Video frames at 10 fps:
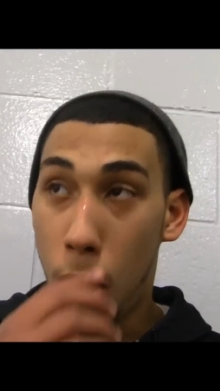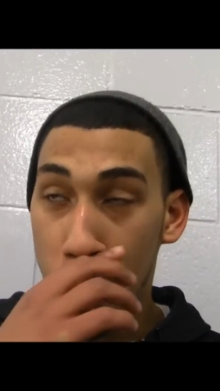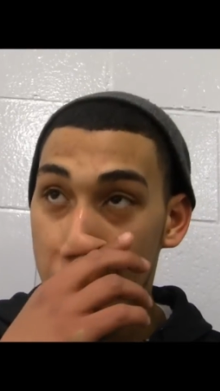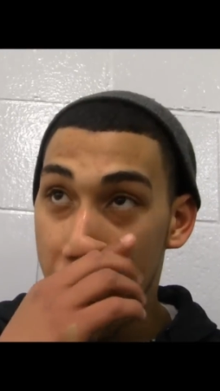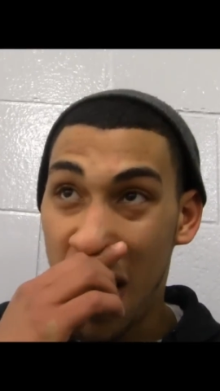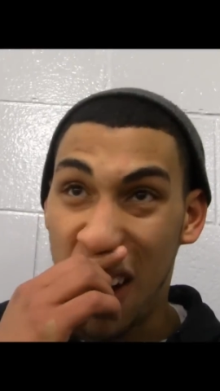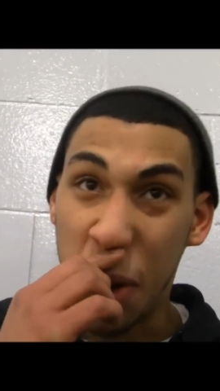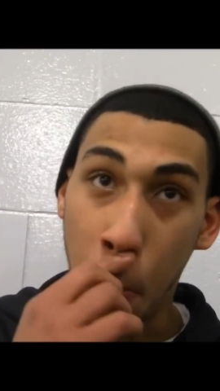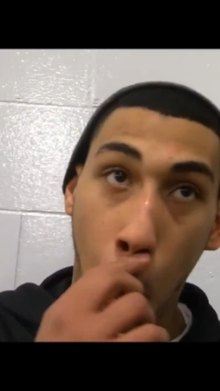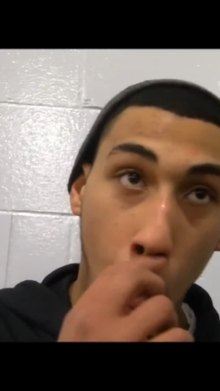Oh, yeah.
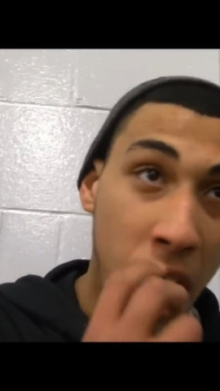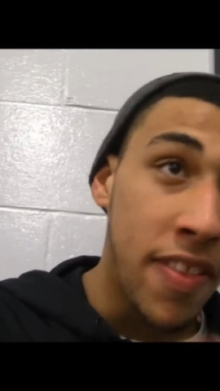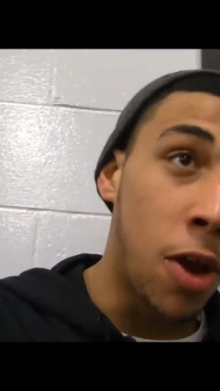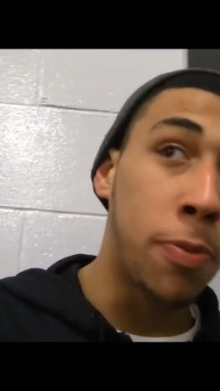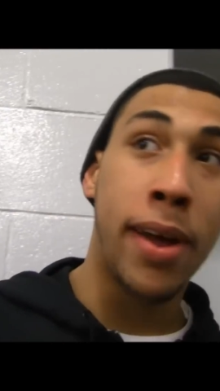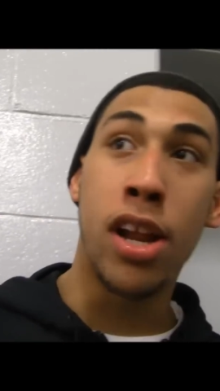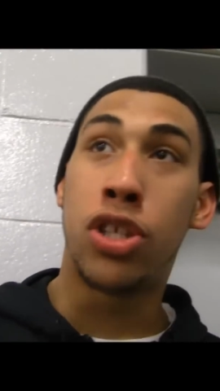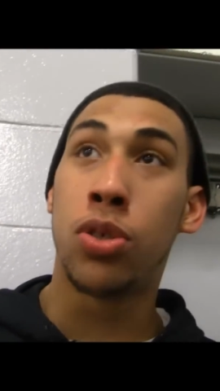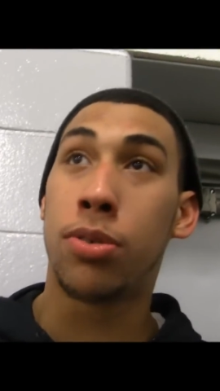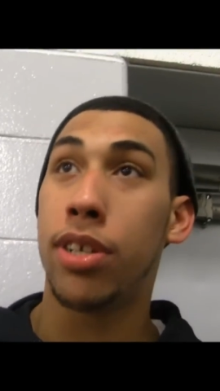They were
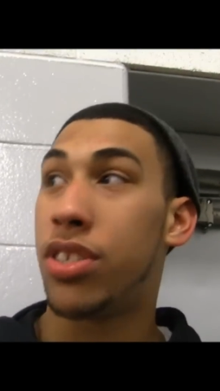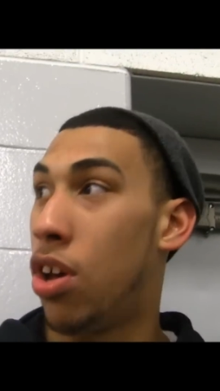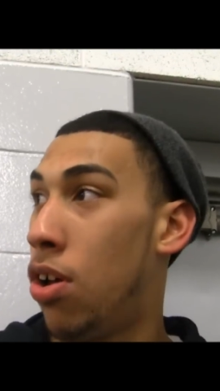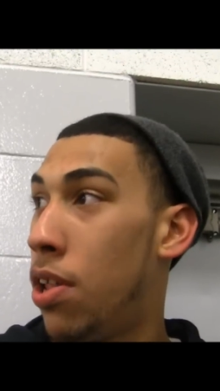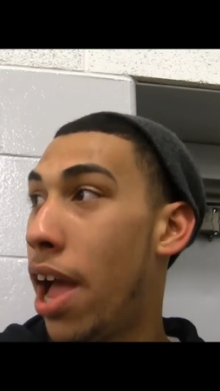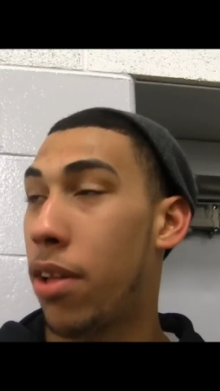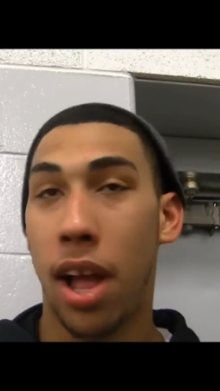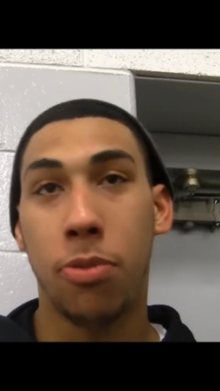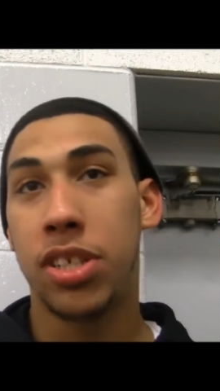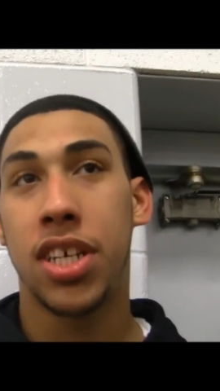playing a 2-3 zone,
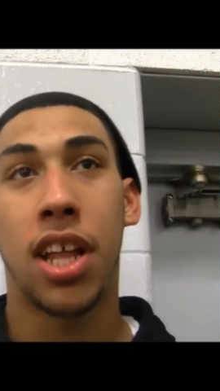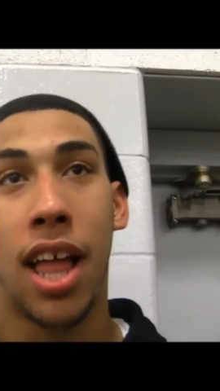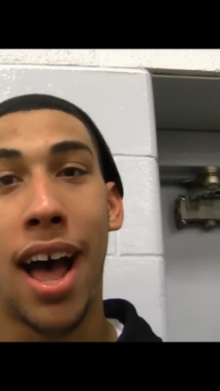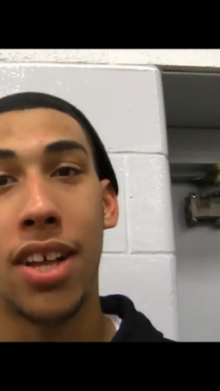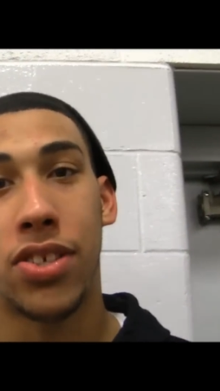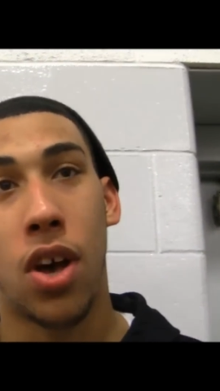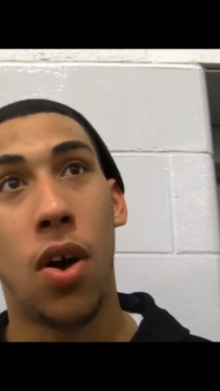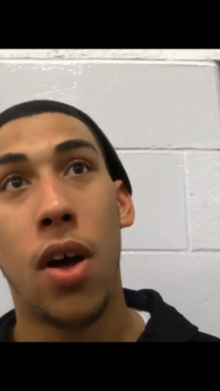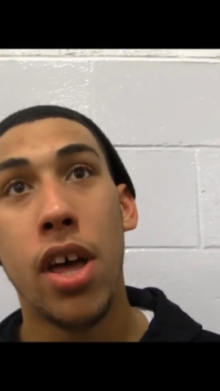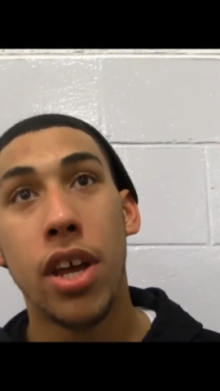like we see a lot.
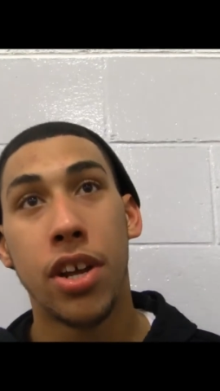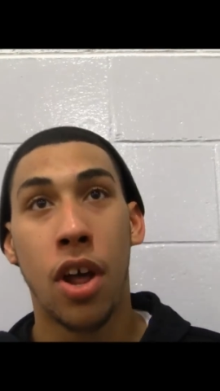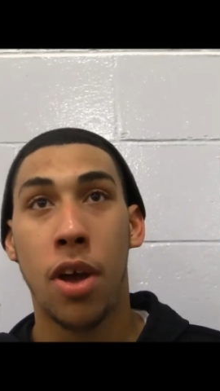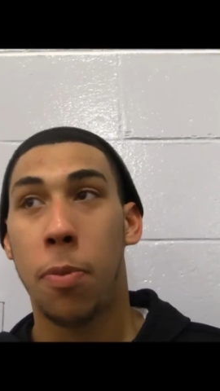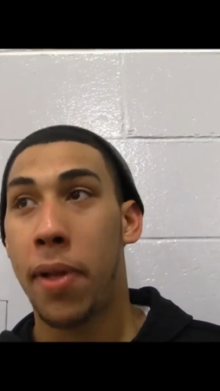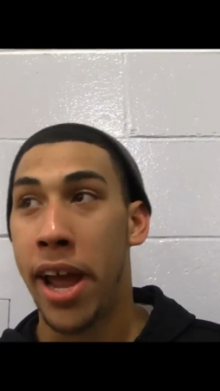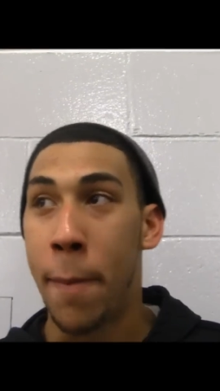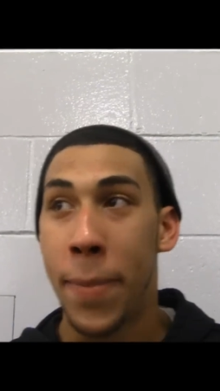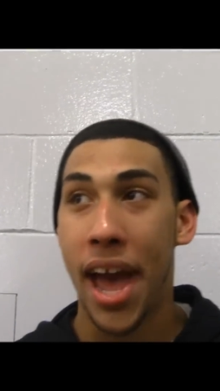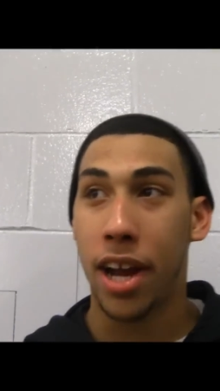So, you know, they were
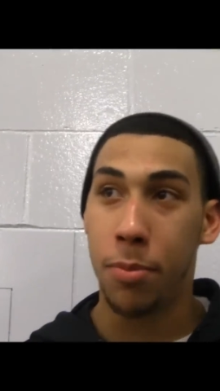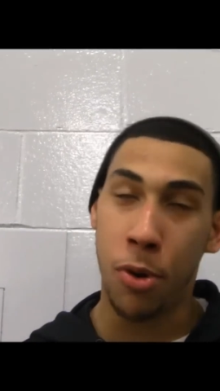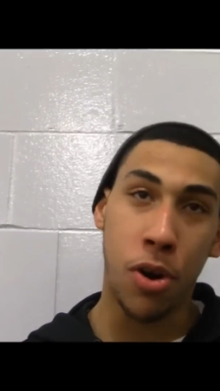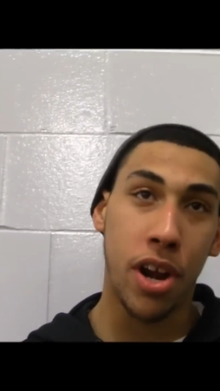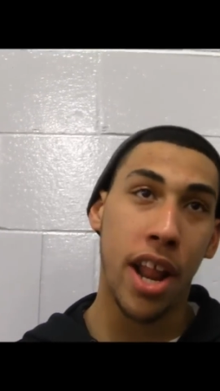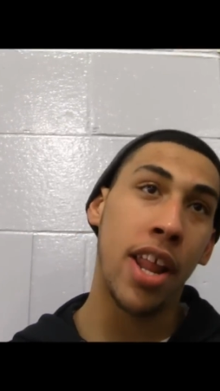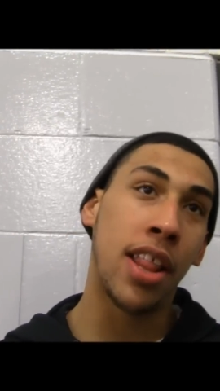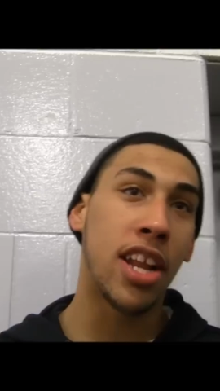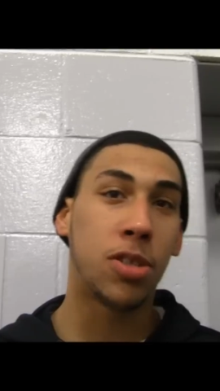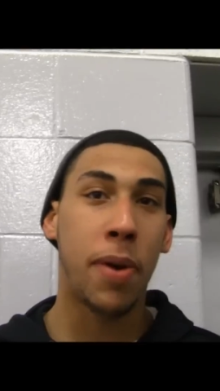playing back four. They
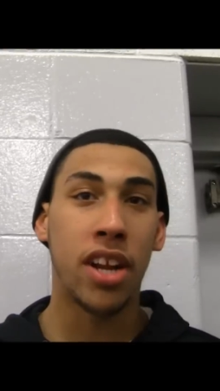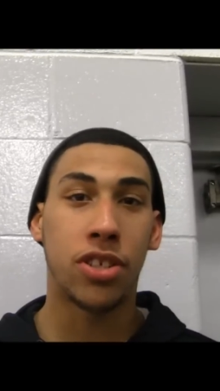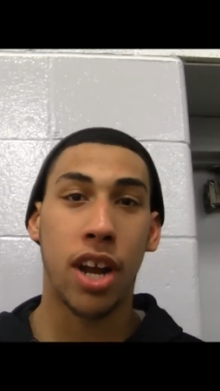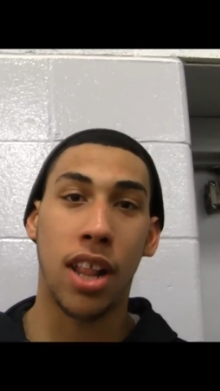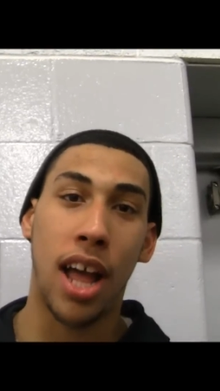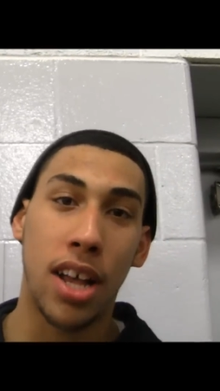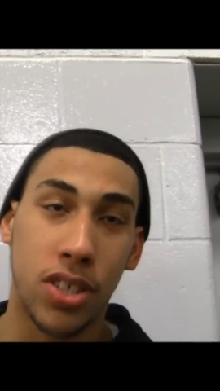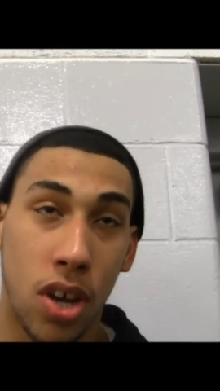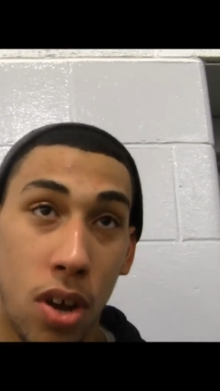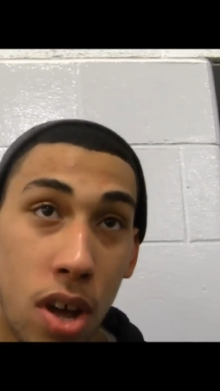didn't let us penetrate a
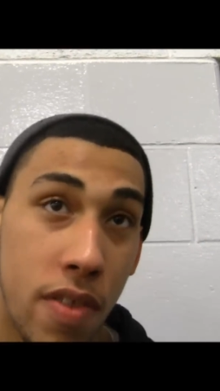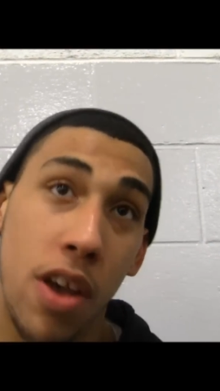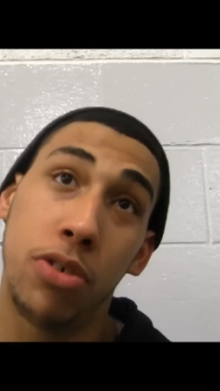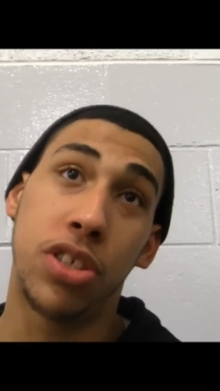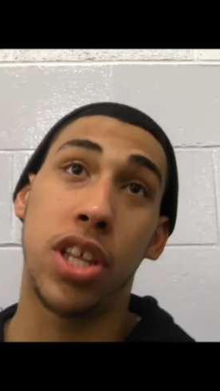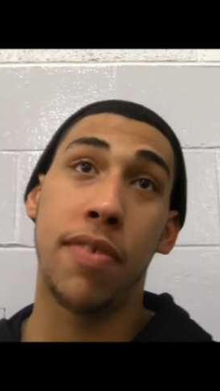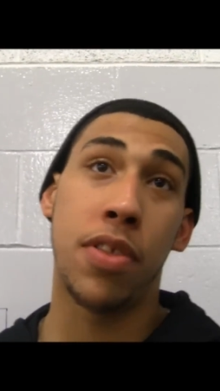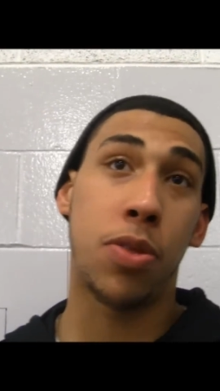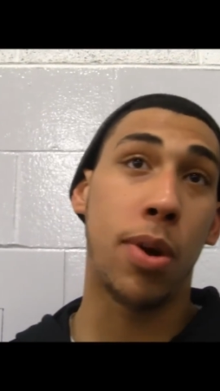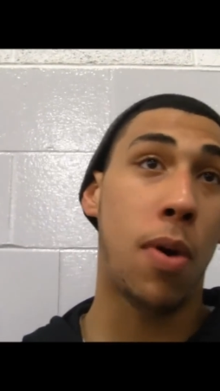lot. So, it was just
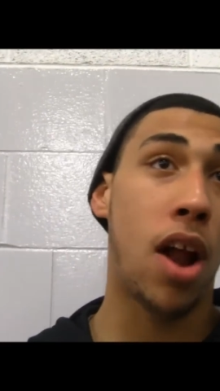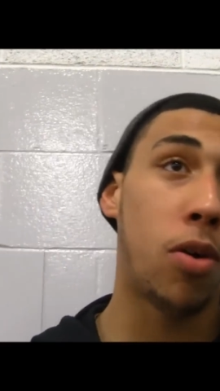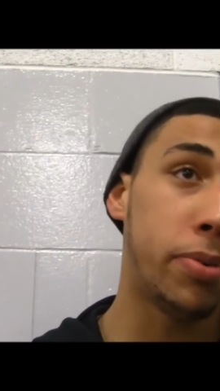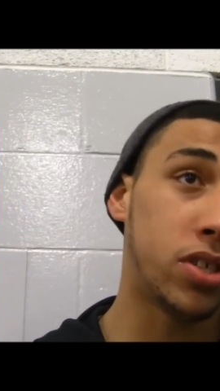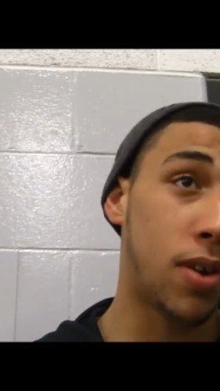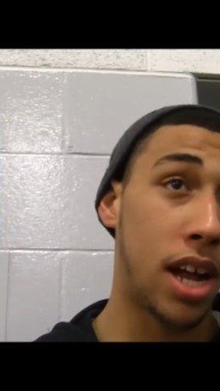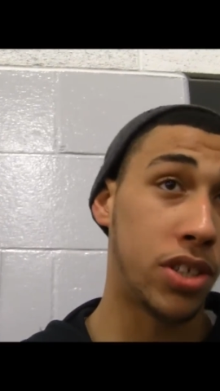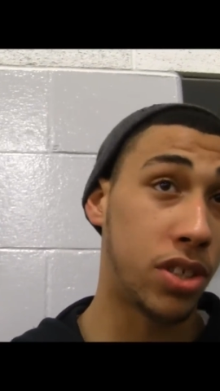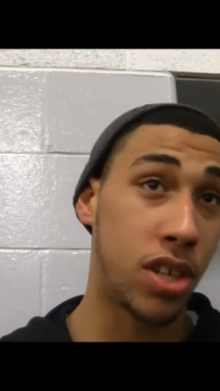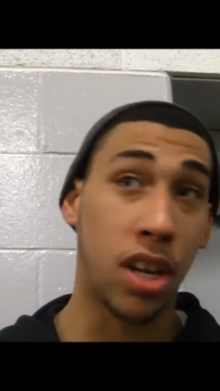leaving the three wide open. So,
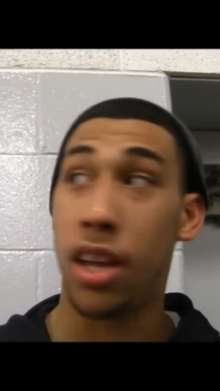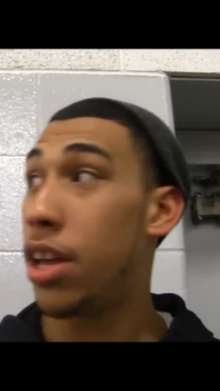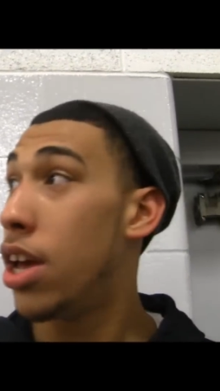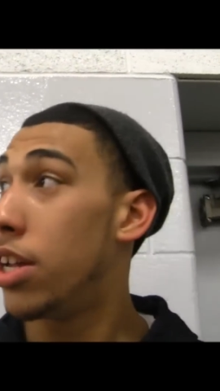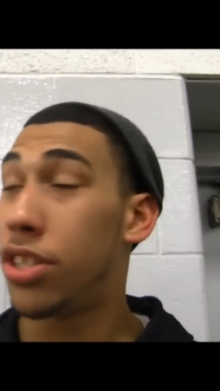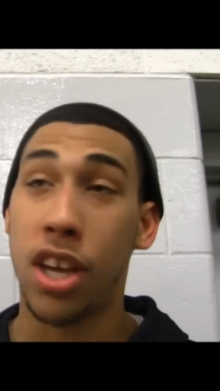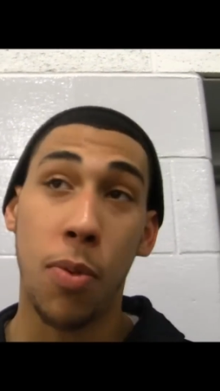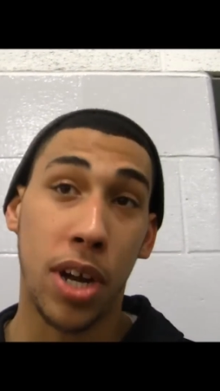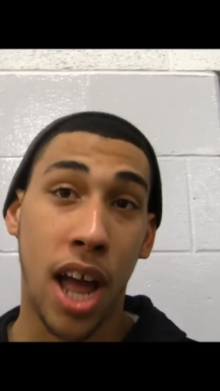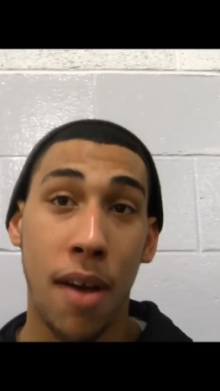I just
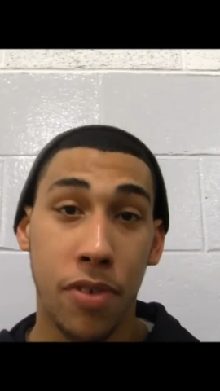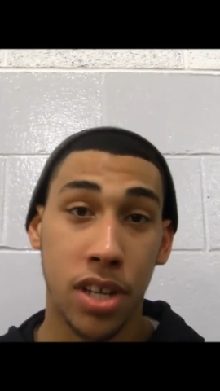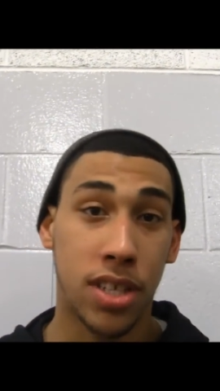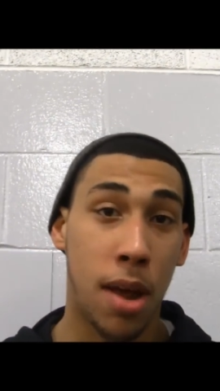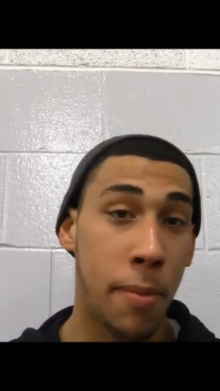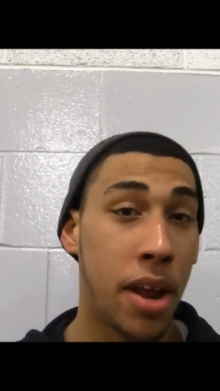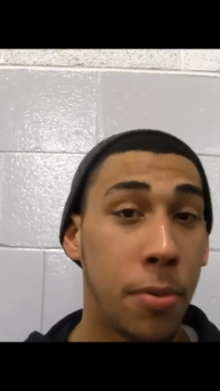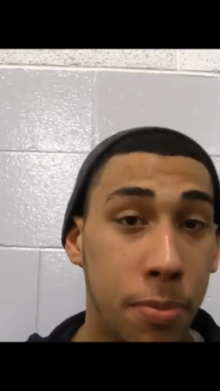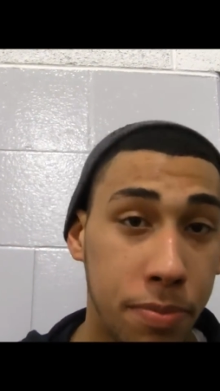took it with confidence out of there.